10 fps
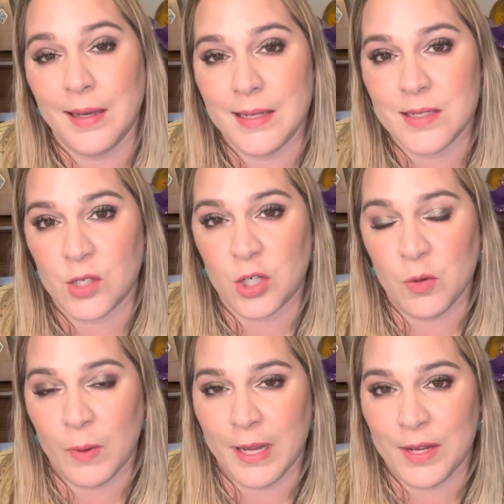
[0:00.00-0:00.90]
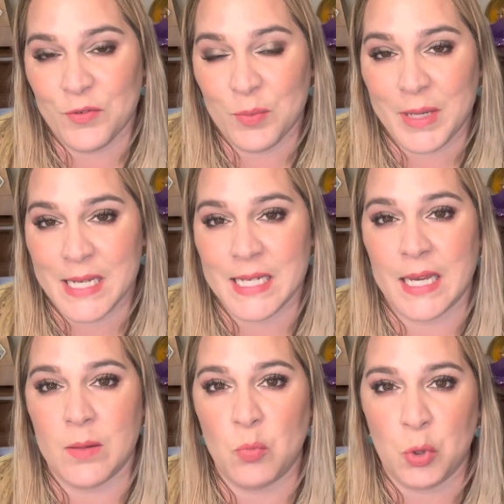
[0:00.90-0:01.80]
It's a good way for me to
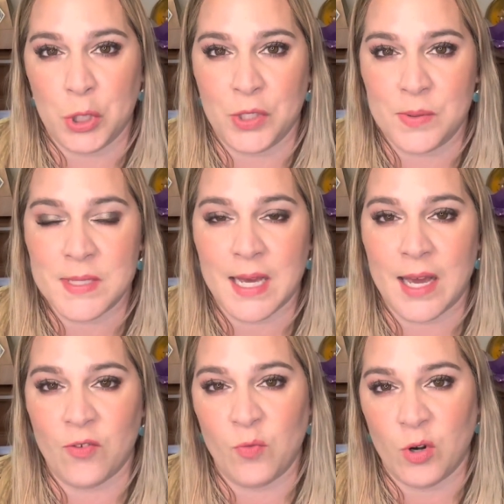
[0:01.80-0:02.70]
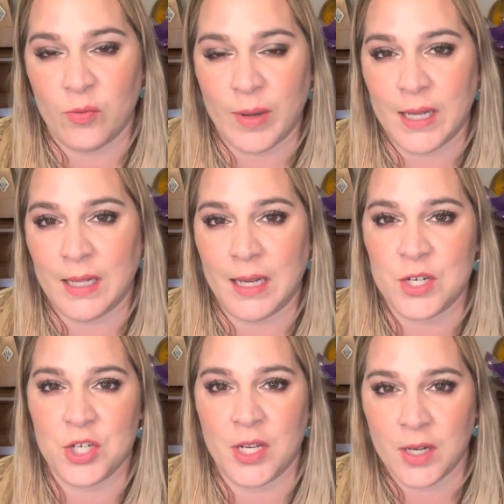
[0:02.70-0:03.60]
get more use out of more of my
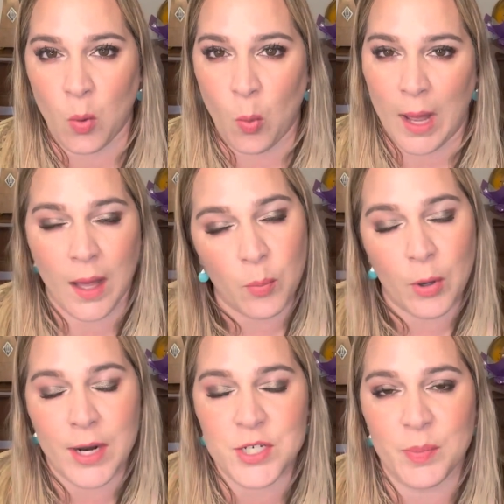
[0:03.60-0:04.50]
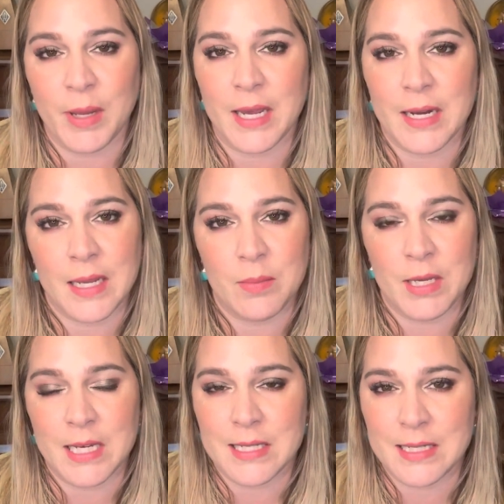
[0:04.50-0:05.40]
collection while project panning,
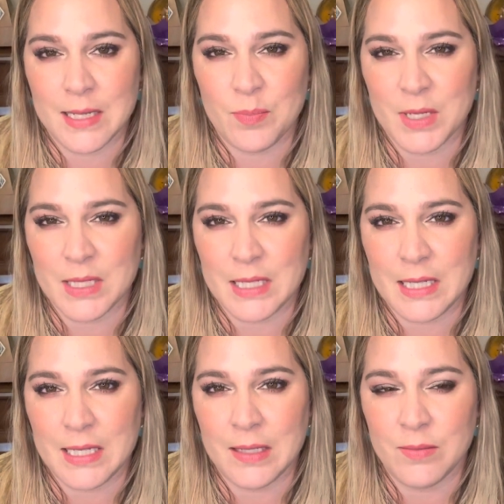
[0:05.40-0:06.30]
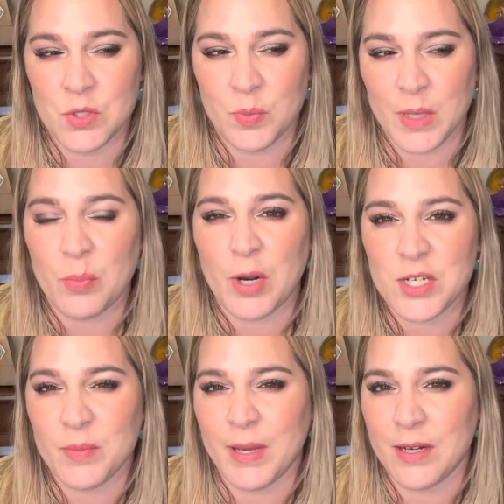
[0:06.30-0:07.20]
because typically to be a
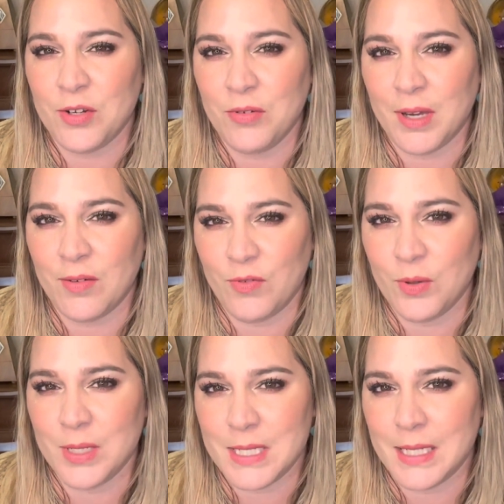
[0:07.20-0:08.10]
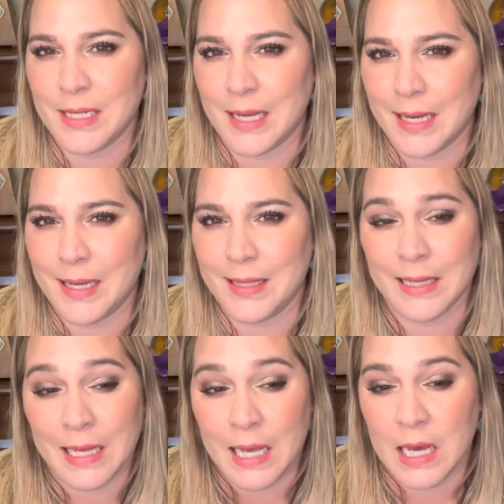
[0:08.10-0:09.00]
project panner, you got to focus in on
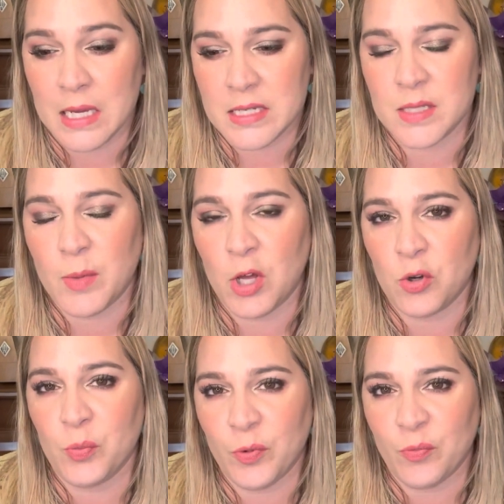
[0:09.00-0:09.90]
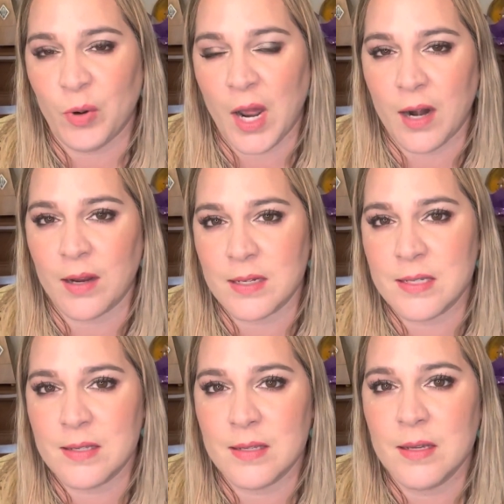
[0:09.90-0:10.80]
a small group of
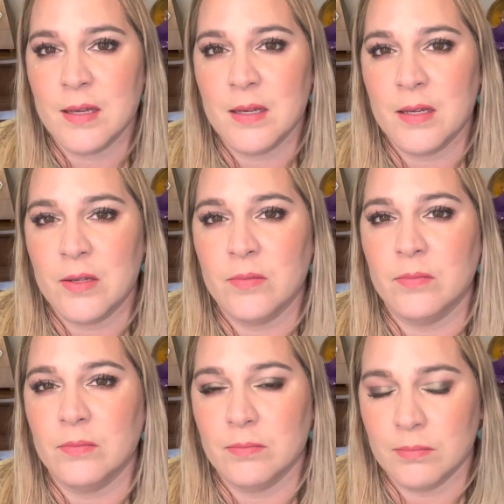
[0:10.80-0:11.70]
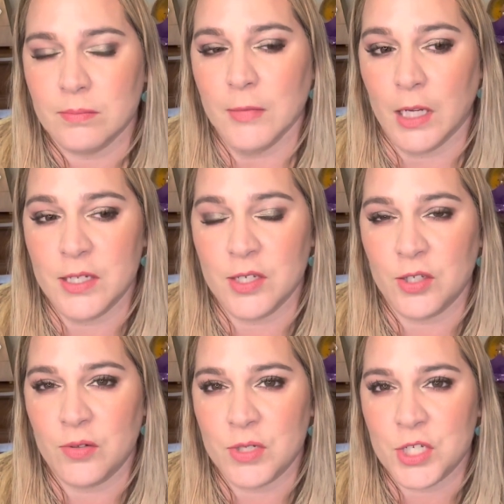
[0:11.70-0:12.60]
products until
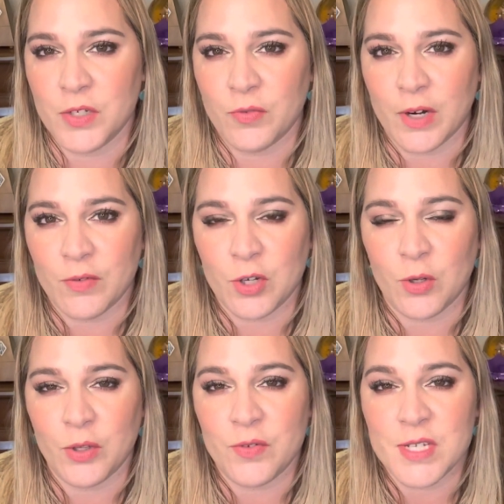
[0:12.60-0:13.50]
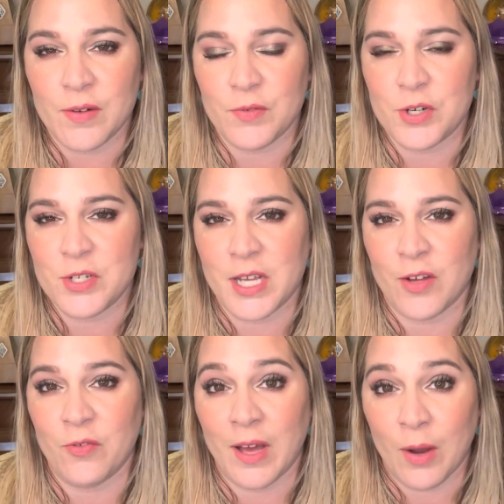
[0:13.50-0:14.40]
you achieve whatever goal you've set for
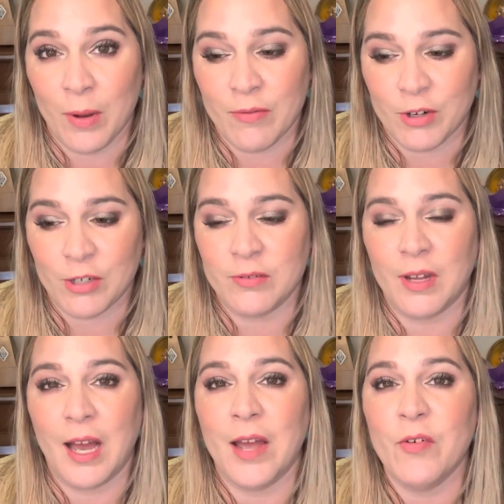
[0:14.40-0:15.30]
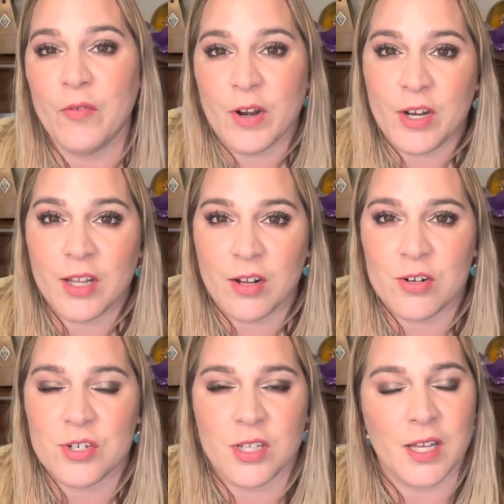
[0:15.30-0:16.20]
yourself. However, I have a very
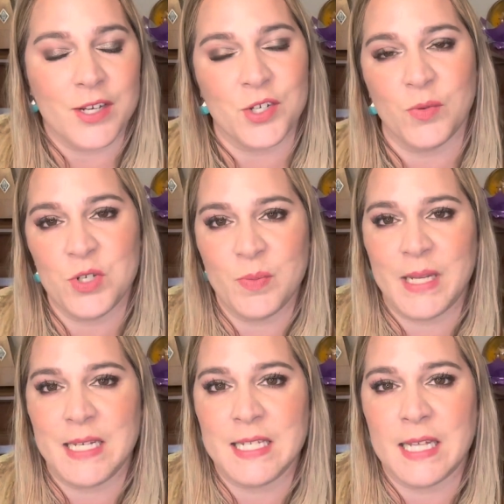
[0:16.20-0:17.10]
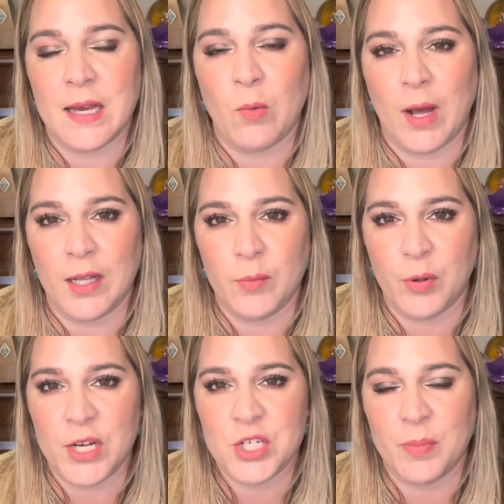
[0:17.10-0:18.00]
large collection, which means that while I'm
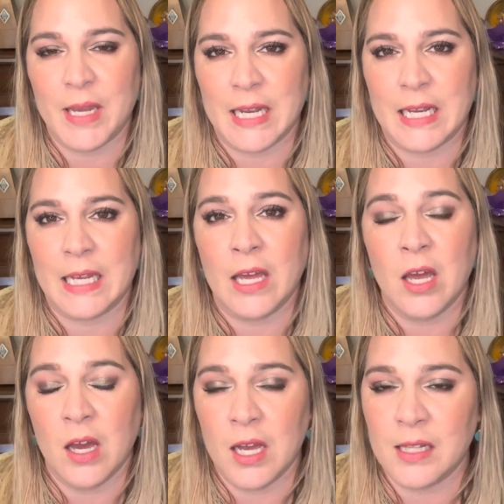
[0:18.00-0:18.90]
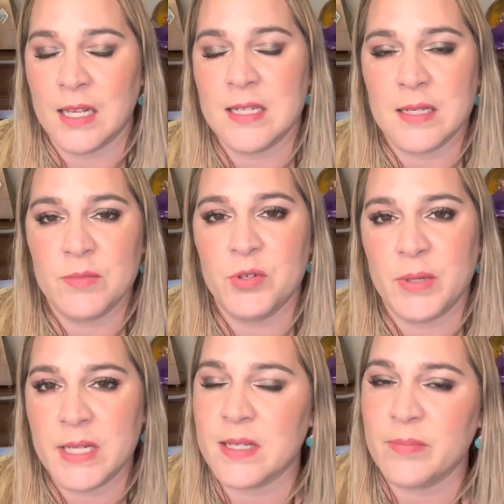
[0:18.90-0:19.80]
project panning, unless I'm
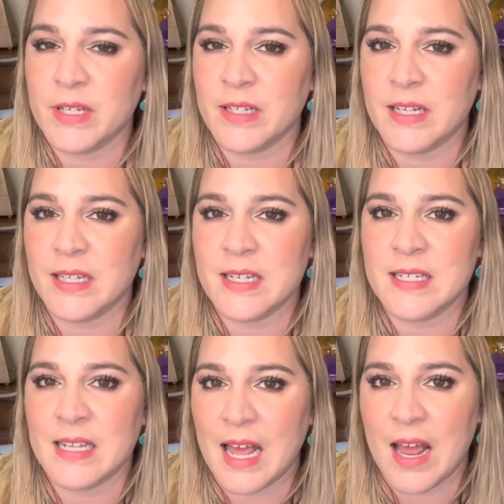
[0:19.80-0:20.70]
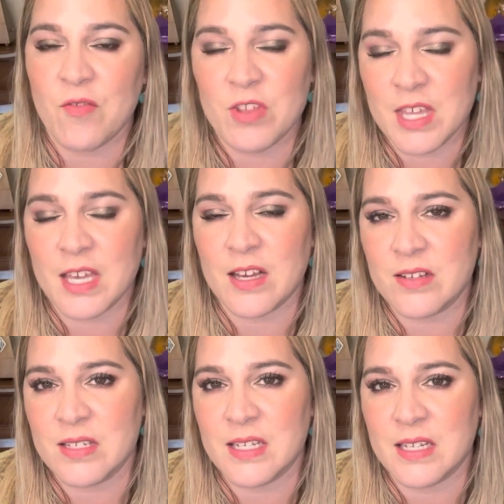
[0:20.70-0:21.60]
doing something like this, everything
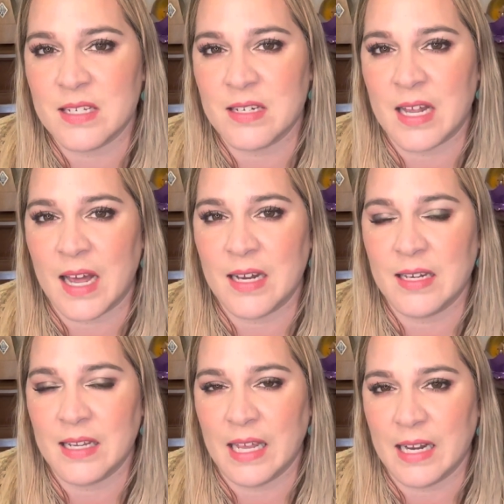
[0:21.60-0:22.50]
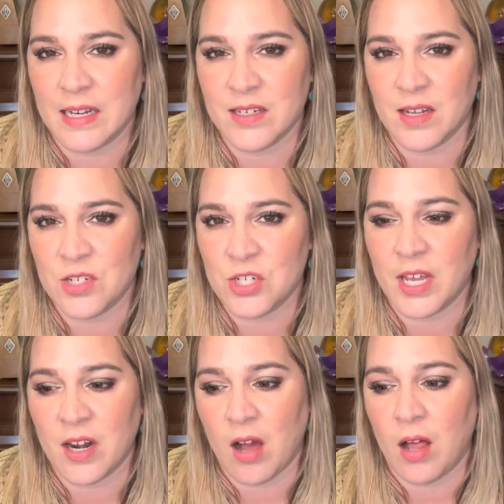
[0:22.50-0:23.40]
else is not getting touched
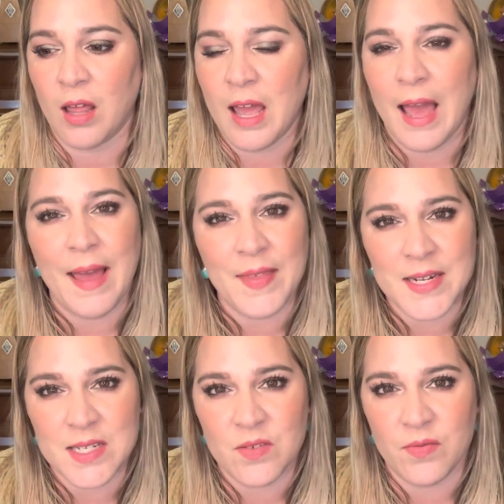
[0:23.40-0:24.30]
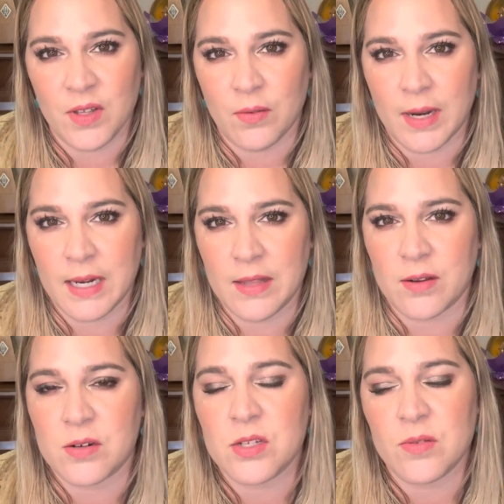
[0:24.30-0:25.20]
at all. And that didn't feel right
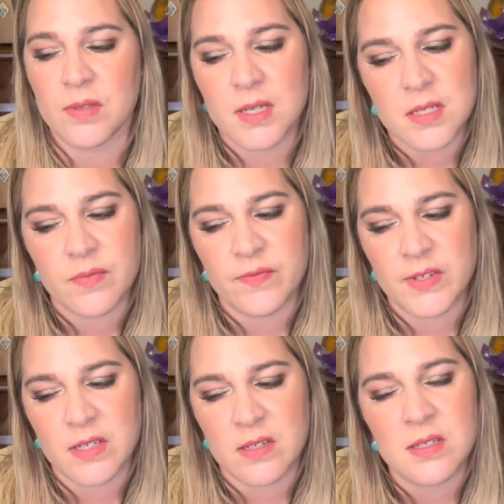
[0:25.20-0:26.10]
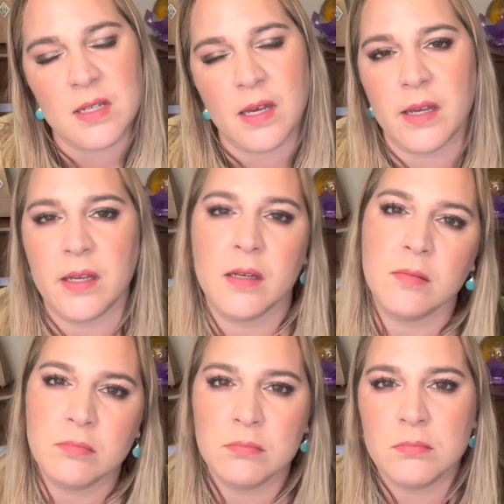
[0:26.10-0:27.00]
either. So this feels like
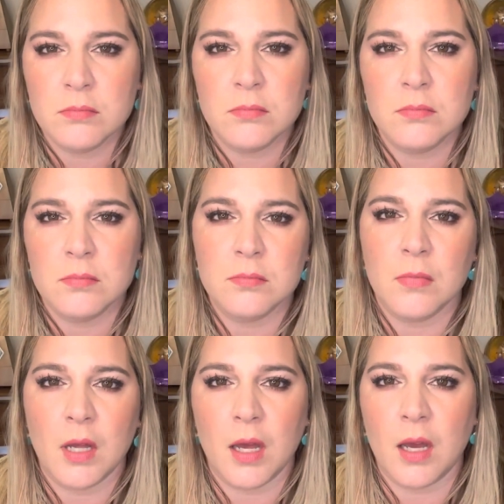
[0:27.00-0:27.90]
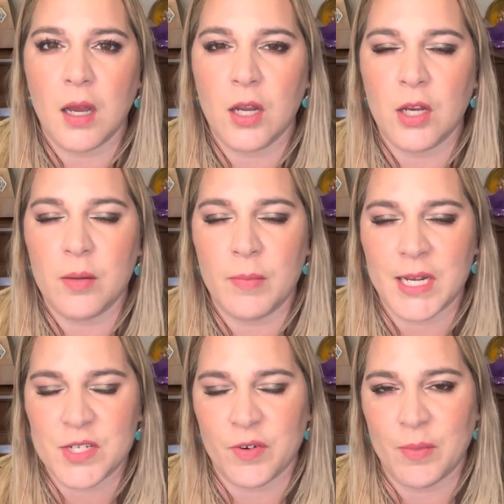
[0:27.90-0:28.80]
a good
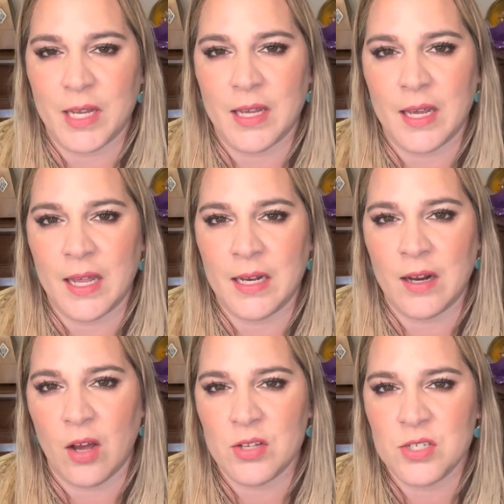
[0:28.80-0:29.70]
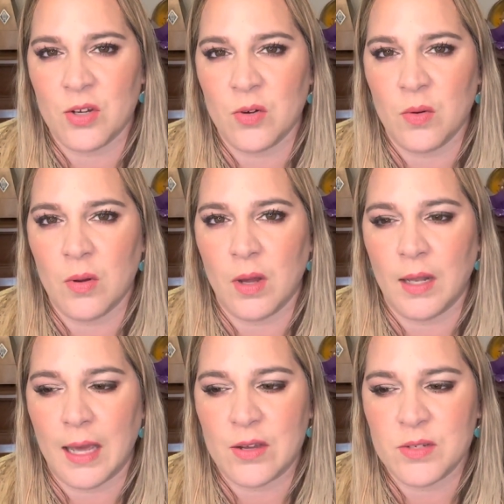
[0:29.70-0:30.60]
mix for me. And it also
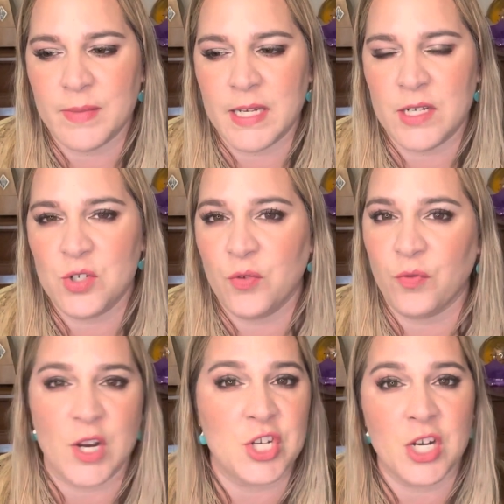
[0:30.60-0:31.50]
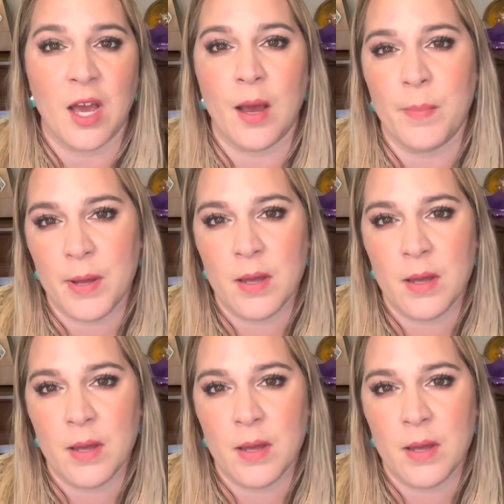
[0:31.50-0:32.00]
allows me to freshen up